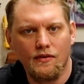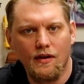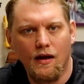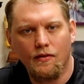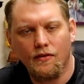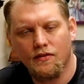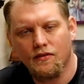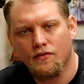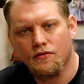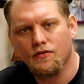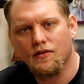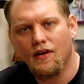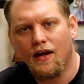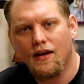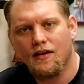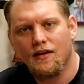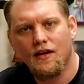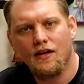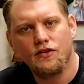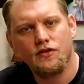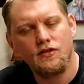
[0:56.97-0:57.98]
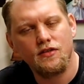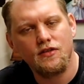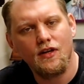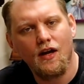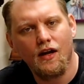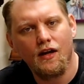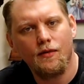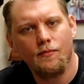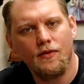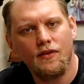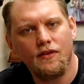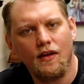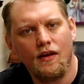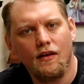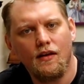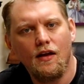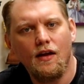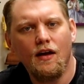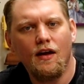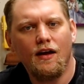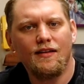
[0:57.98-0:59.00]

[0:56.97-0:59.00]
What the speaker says: Now, this is a United Nations document that